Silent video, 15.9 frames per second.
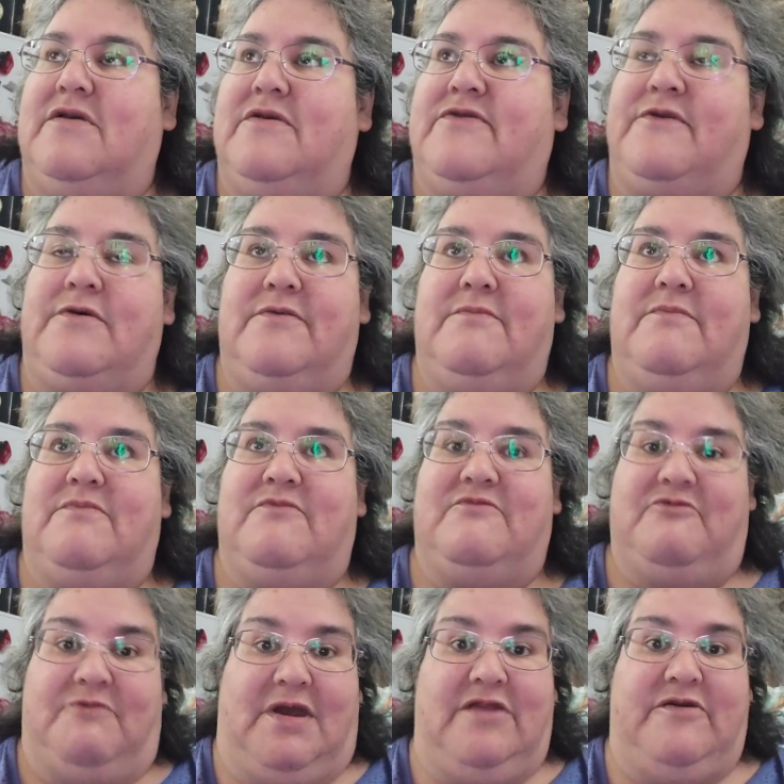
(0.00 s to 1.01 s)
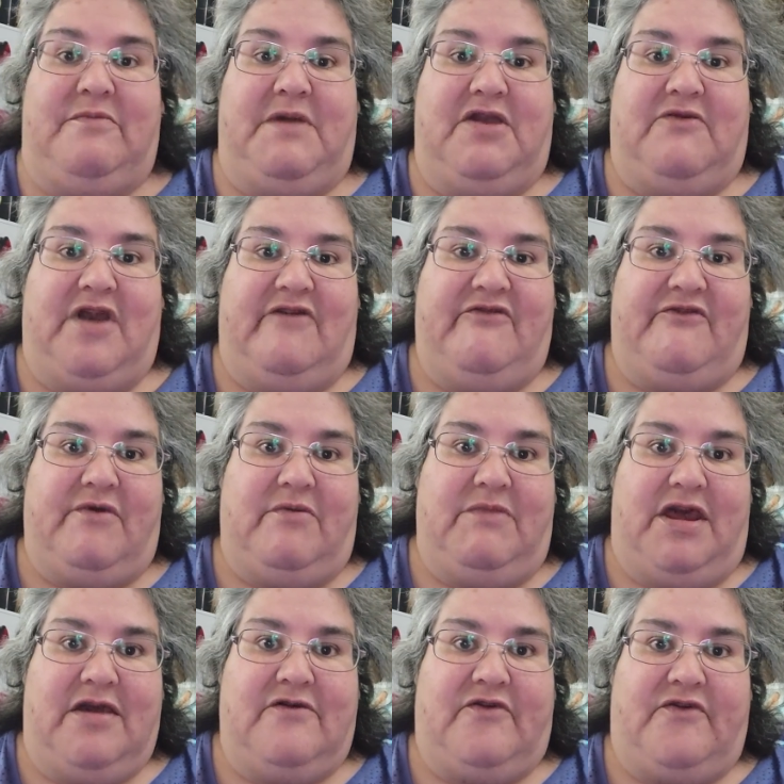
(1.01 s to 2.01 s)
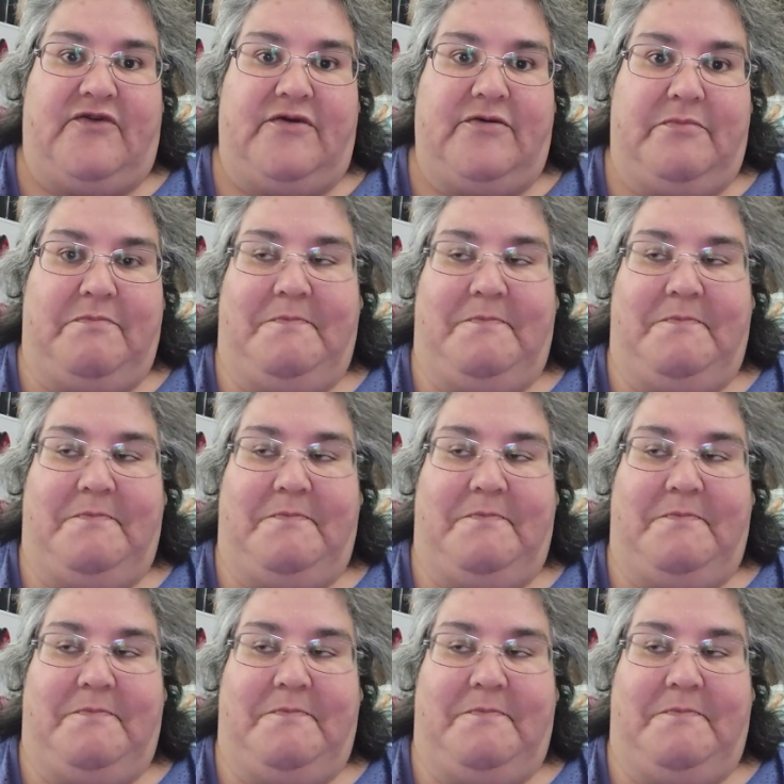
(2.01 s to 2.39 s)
So went to my craft room next.